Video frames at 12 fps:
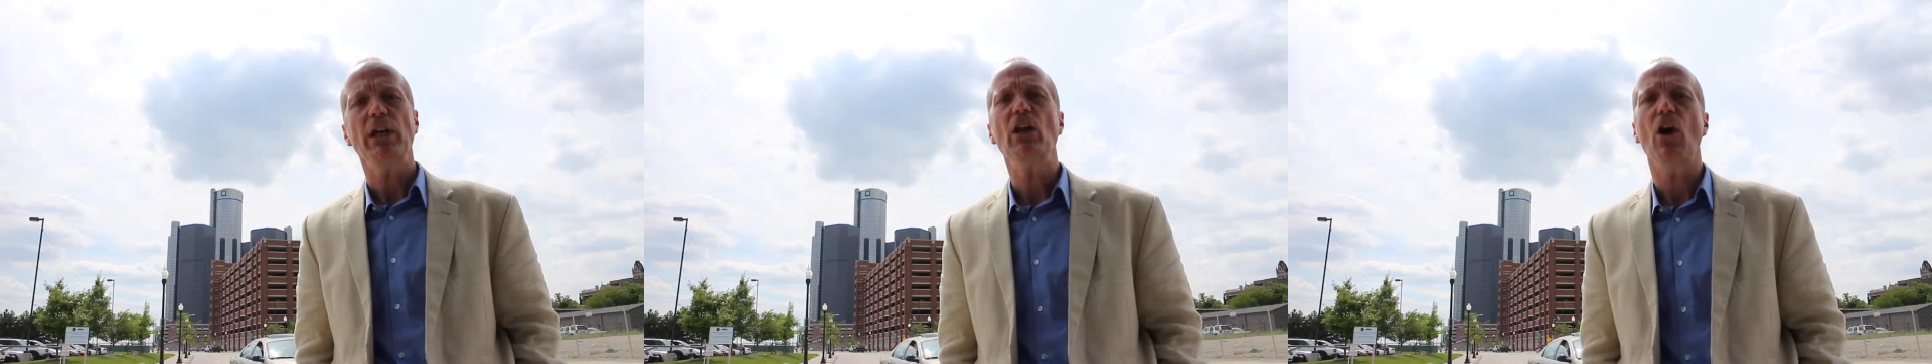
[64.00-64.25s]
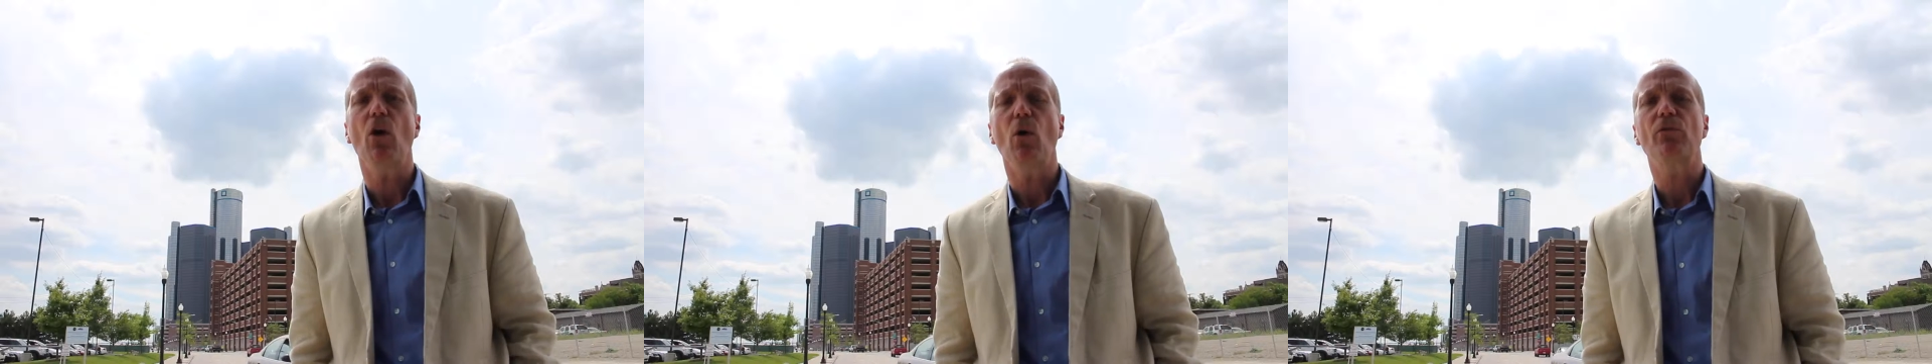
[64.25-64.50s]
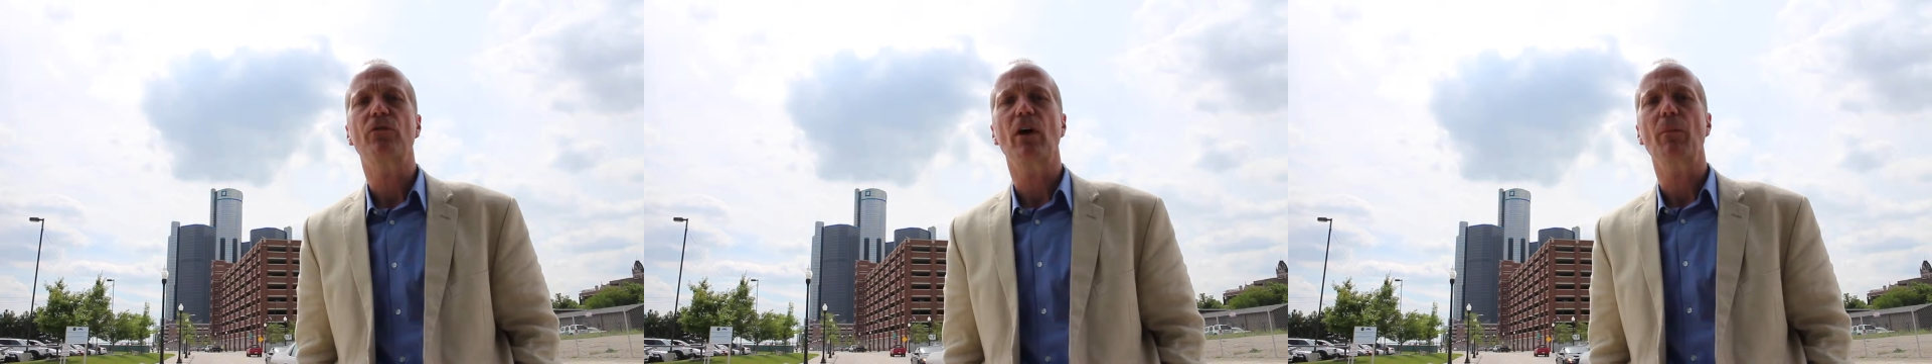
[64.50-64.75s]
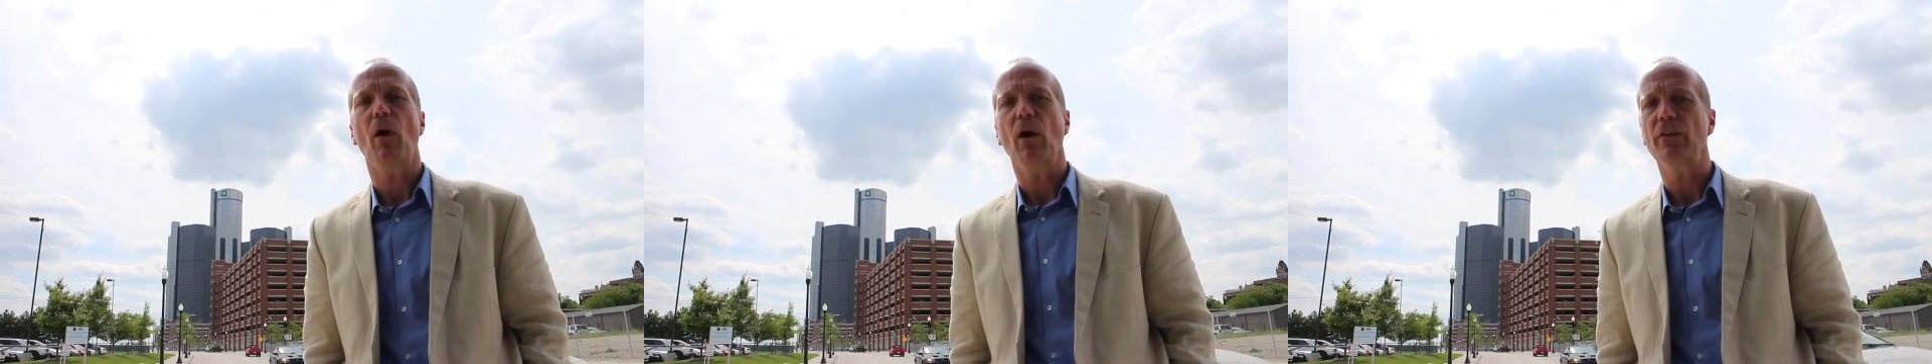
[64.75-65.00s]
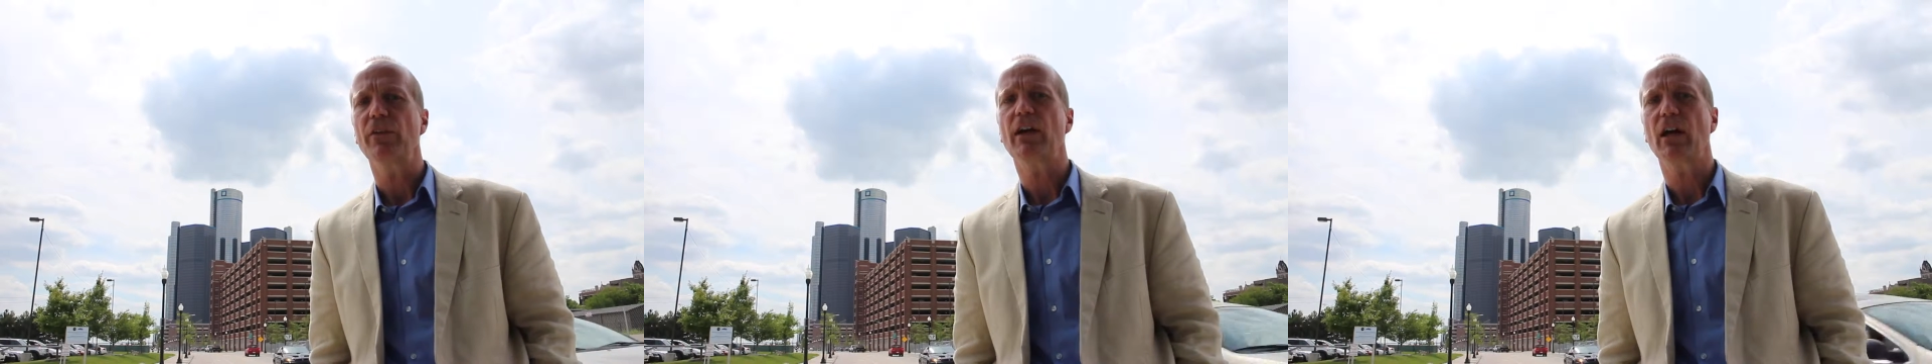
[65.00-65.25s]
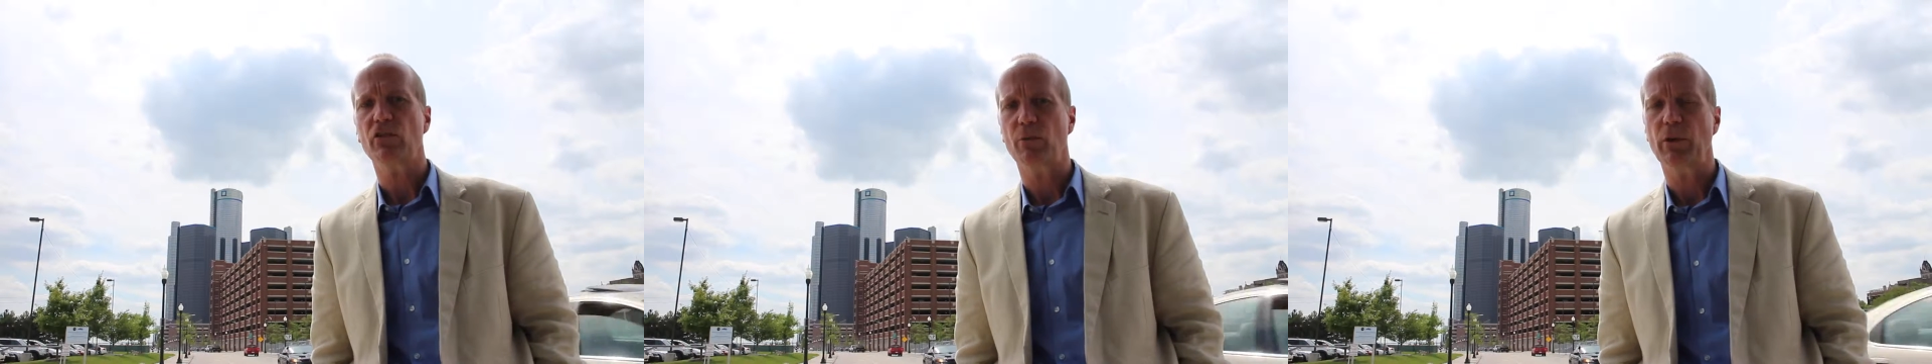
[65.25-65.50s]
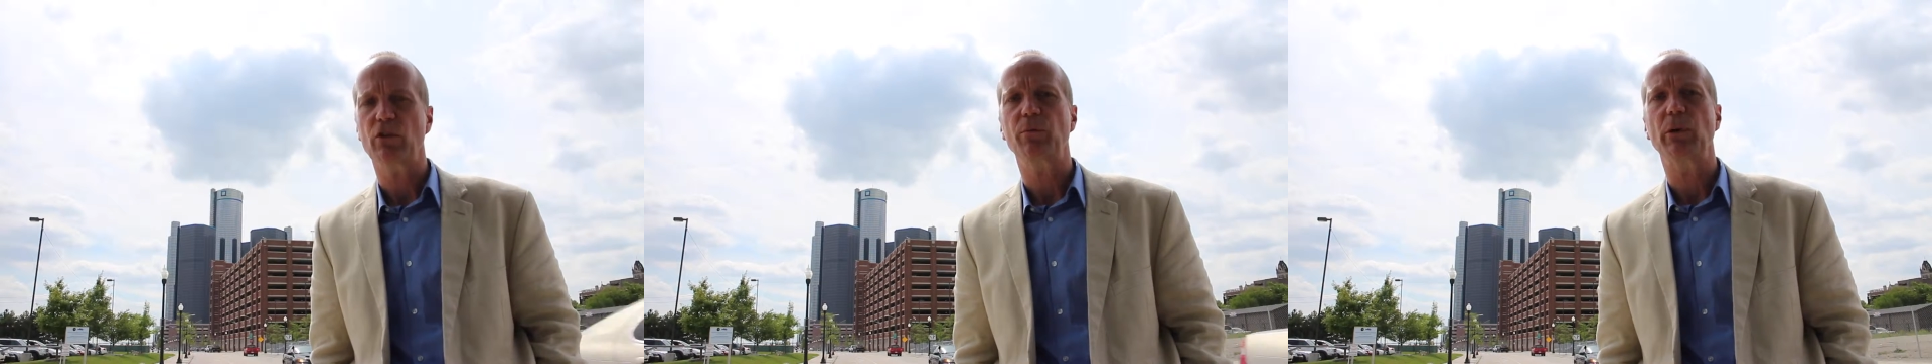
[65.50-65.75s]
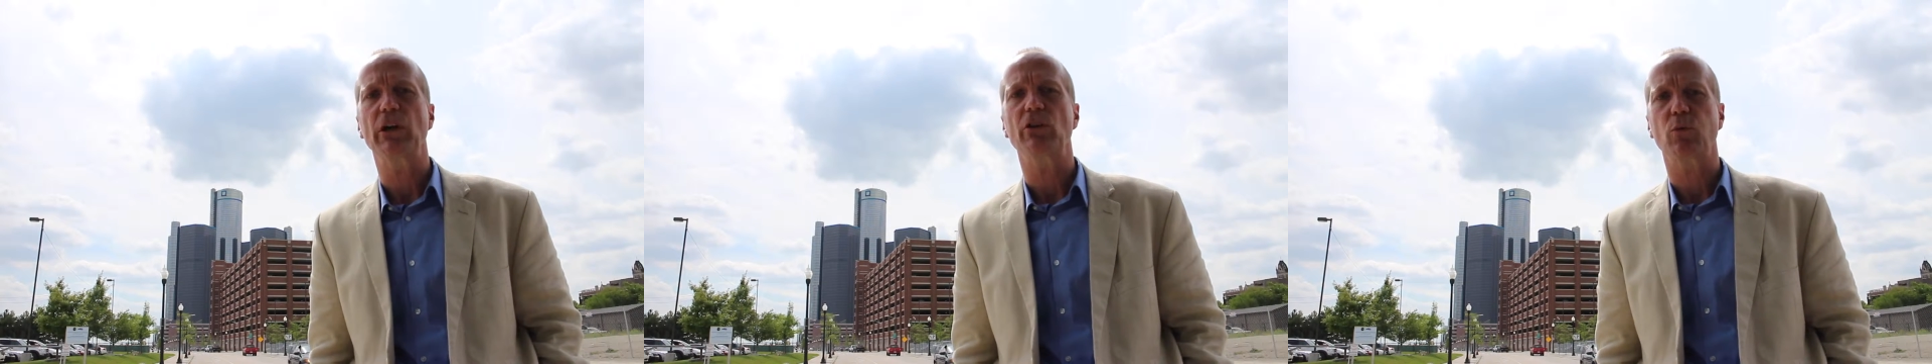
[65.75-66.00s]
We know from all the customer
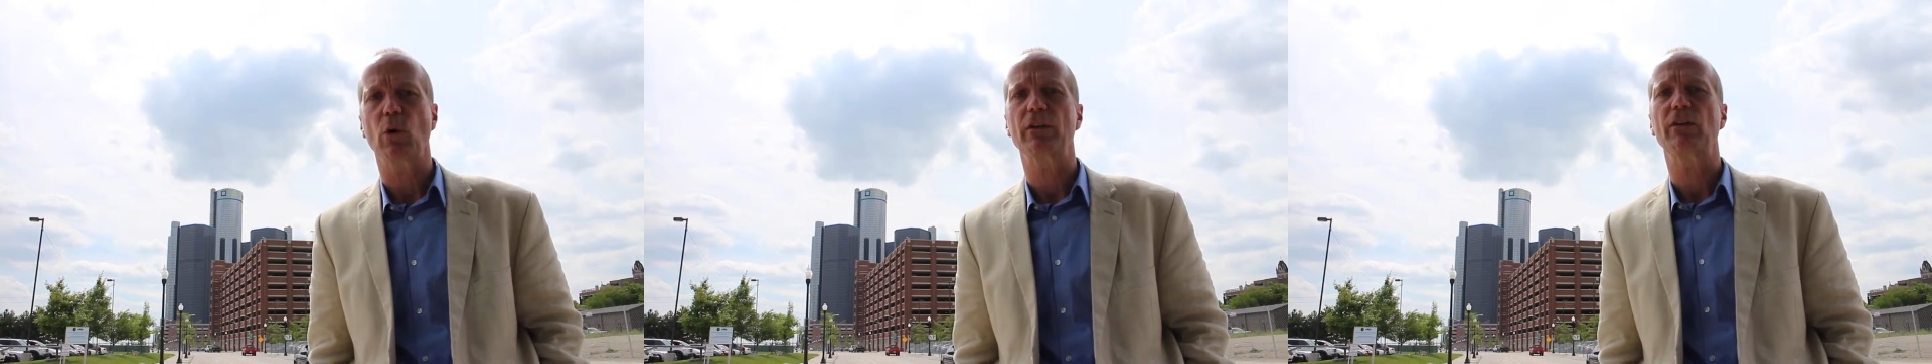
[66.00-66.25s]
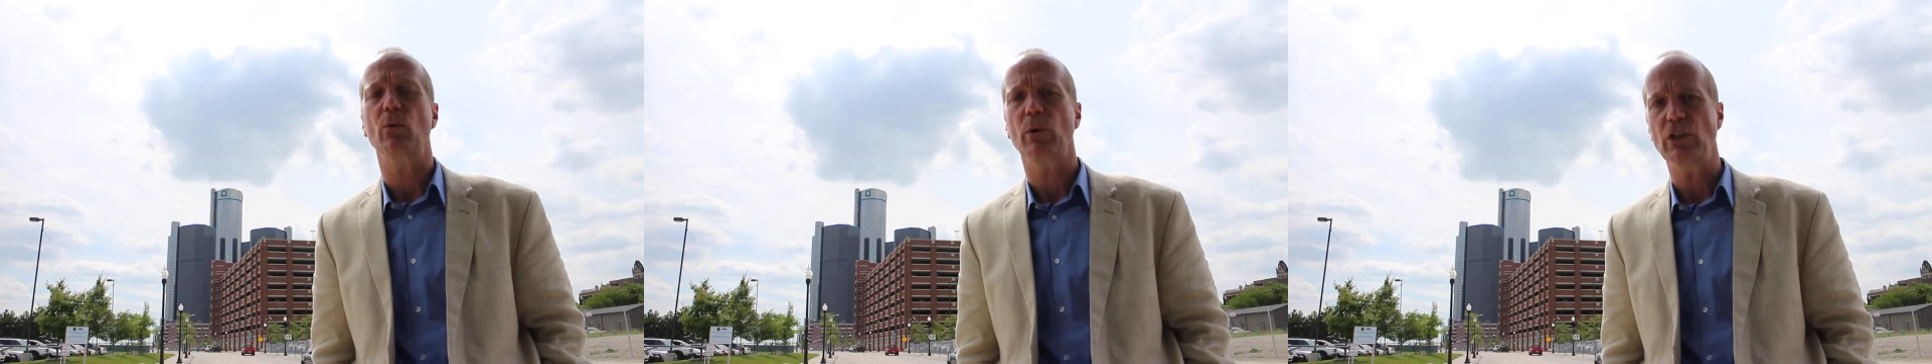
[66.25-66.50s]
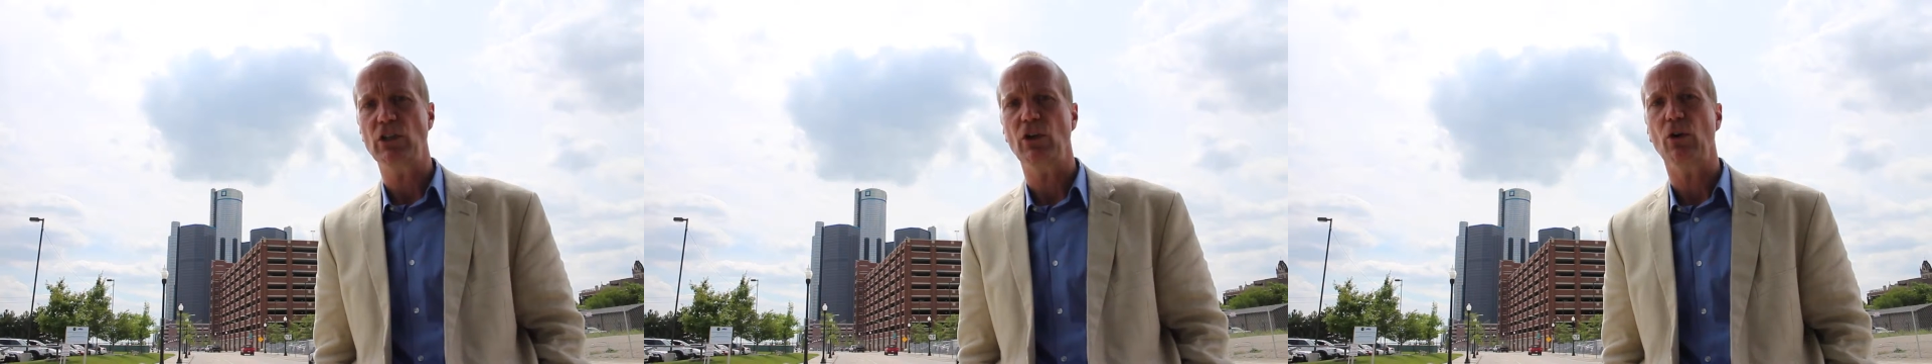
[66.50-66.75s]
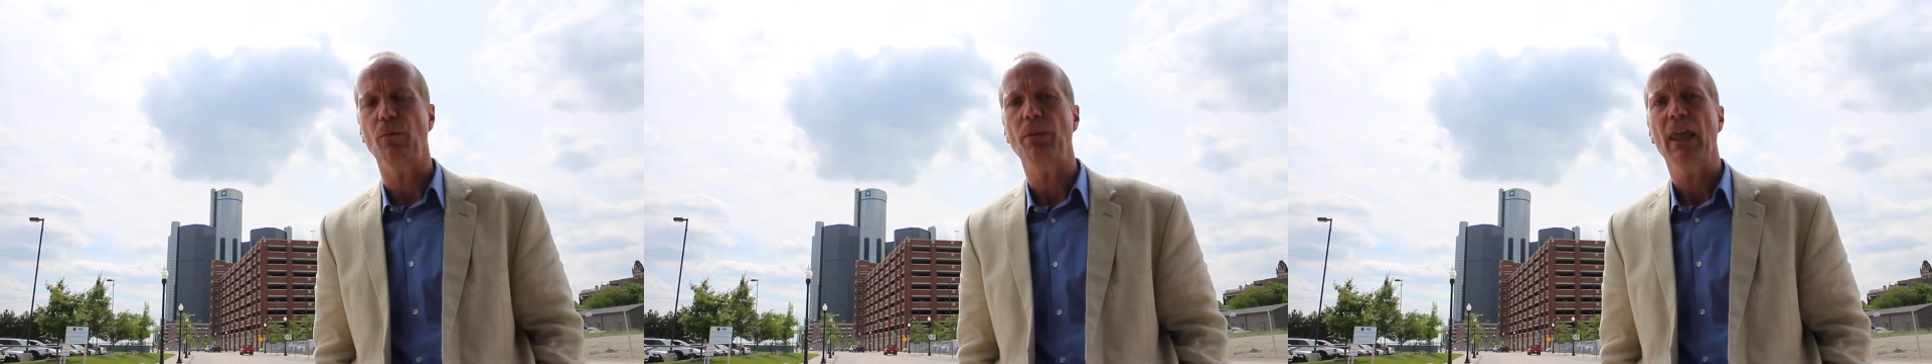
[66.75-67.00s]
experience work that we do